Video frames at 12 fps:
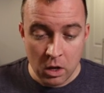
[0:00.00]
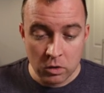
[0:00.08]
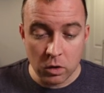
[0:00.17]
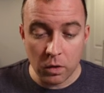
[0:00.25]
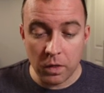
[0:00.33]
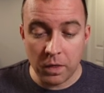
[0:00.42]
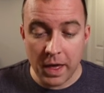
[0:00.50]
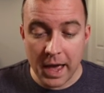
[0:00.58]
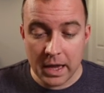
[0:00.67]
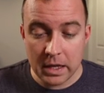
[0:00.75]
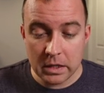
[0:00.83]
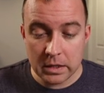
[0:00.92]
So
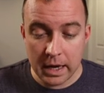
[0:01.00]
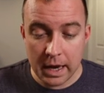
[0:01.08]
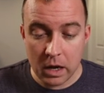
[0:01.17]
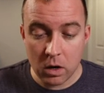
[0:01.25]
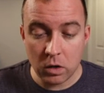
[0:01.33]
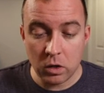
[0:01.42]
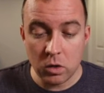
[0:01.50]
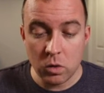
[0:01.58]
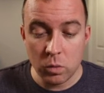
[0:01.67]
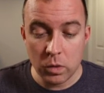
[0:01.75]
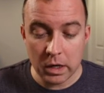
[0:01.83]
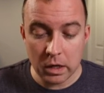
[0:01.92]
that is how
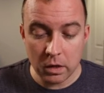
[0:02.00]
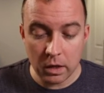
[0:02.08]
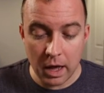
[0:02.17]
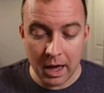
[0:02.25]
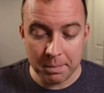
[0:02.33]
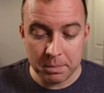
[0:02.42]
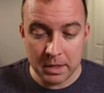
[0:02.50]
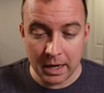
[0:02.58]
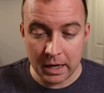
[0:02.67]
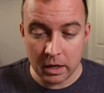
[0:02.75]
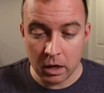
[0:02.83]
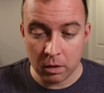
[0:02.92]
you will
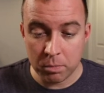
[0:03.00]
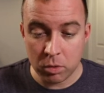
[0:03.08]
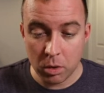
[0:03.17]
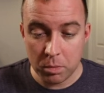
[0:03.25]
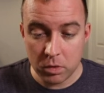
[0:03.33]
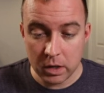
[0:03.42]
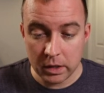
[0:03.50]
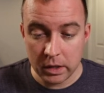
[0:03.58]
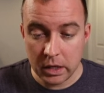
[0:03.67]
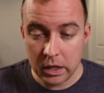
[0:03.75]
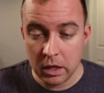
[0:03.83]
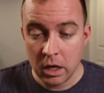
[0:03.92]
update
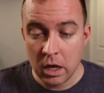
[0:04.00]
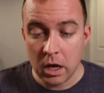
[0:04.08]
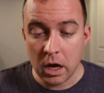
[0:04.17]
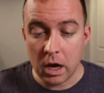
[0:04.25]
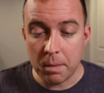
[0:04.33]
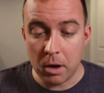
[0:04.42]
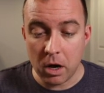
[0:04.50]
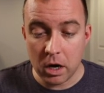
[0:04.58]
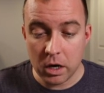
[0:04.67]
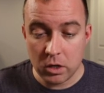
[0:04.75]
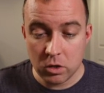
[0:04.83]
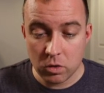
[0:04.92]
appropriately um,
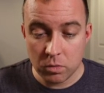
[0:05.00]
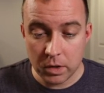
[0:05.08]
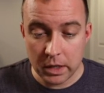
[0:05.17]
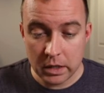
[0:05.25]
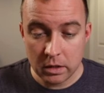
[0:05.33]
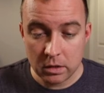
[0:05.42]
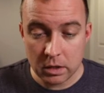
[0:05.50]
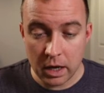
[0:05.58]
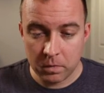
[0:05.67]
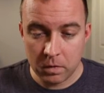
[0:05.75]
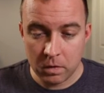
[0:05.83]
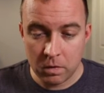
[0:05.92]
on your rigs
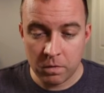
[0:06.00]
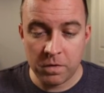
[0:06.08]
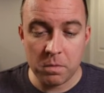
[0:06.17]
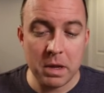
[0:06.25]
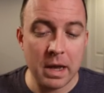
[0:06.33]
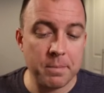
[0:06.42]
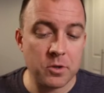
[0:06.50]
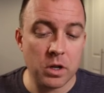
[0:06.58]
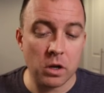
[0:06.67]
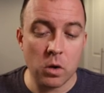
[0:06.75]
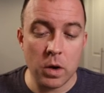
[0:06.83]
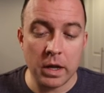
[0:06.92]
for me, I'm just
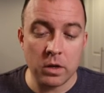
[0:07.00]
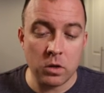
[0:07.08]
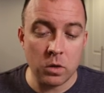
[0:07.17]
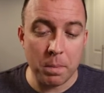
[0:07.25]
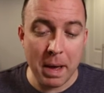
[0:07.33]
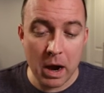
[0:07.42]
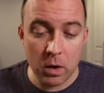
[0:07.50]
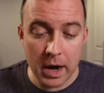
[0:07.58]
going to go ahead and do the power